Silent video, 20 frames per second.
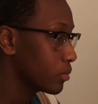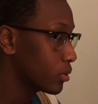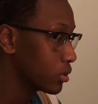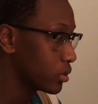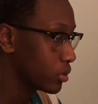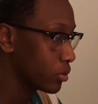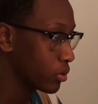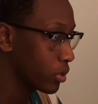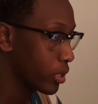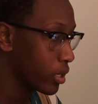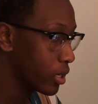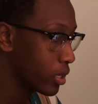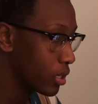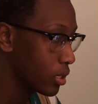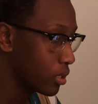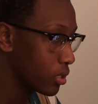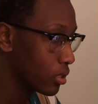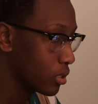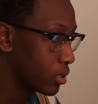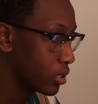do that.
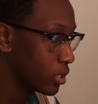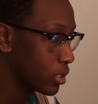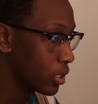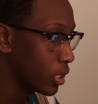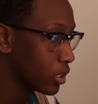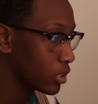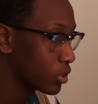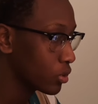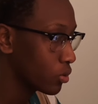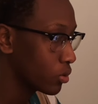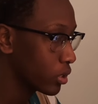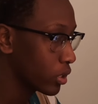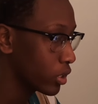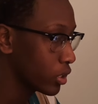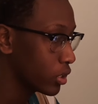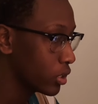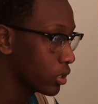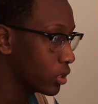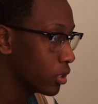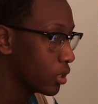I mean, that's already
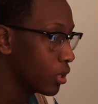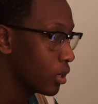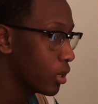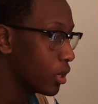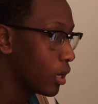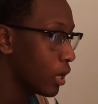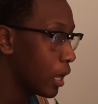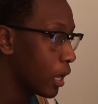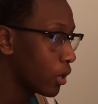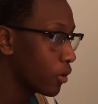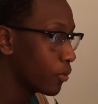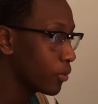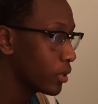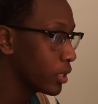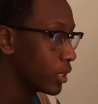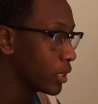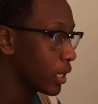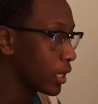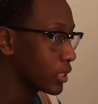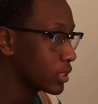good. I don't really
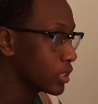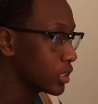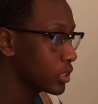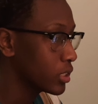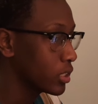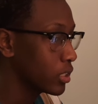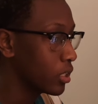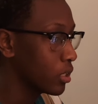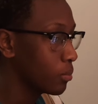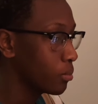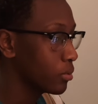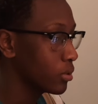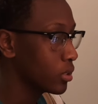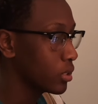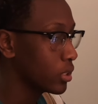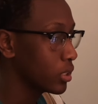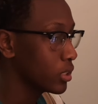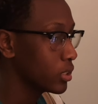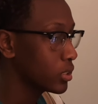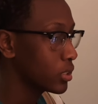like touching up on
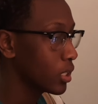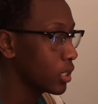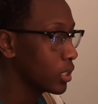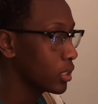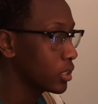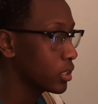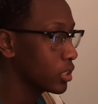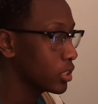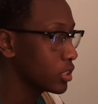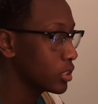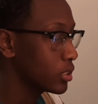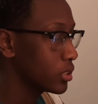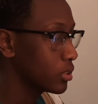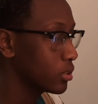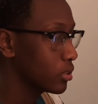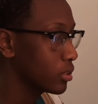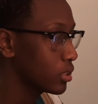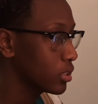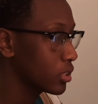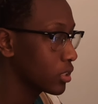these
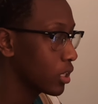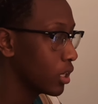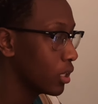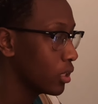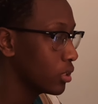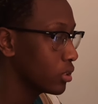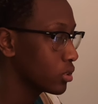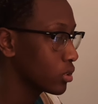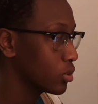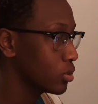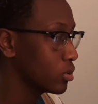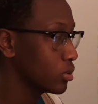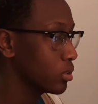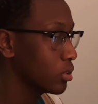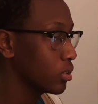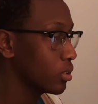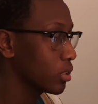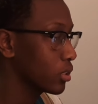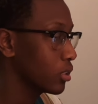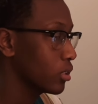colors because
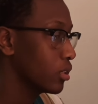look,